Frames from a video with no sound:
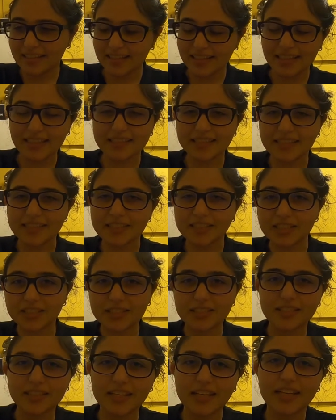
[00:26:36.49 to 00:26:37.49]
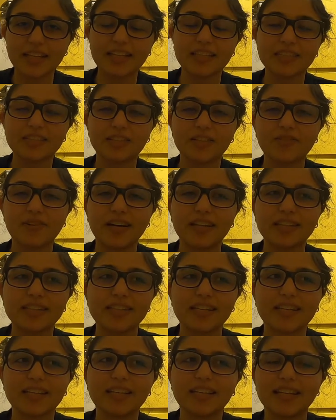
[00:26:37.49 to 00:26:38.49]
clicked enter and I started writing the
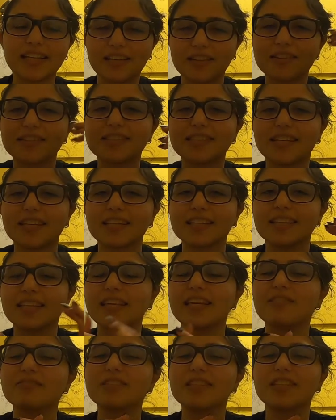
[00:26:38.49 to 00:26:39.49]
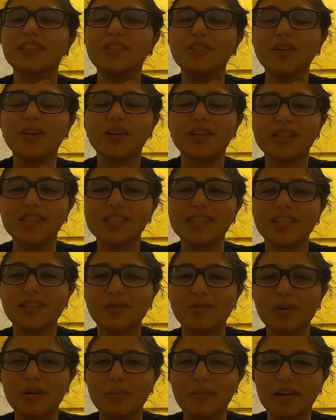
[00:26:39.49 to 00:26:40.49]
second line on the second thing. I was like, you know what? This is
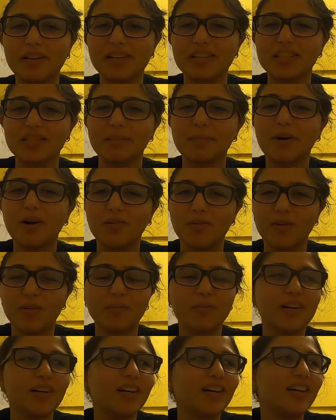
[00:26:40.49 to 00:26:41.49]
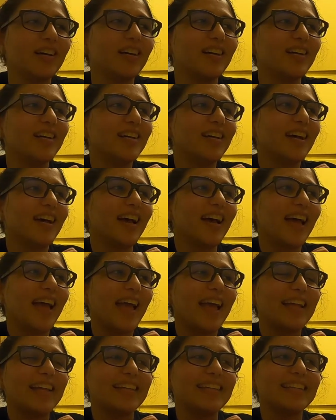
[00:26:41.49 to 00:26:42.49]
gonna work better as a poem.
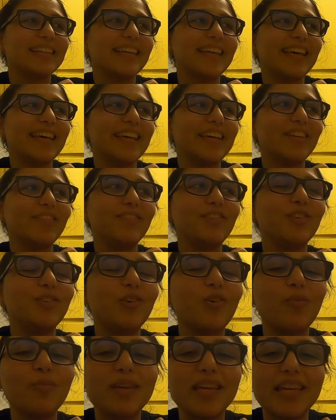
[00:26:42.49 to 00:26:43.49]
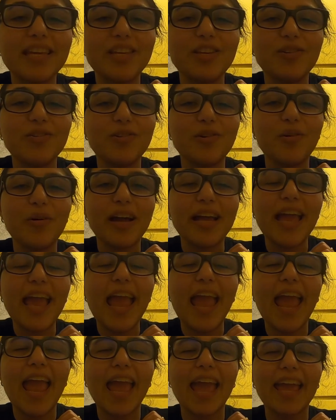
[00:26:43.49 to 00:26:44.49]
And if you know me, you know I
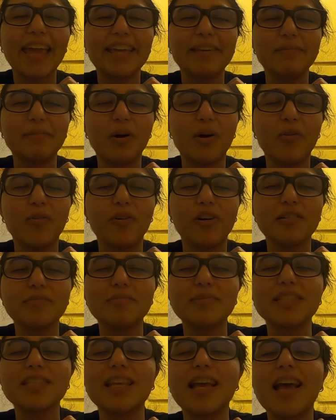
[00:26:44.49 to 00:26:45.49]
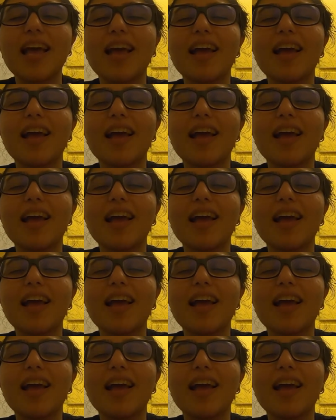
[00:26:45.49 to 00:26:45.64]
hate poems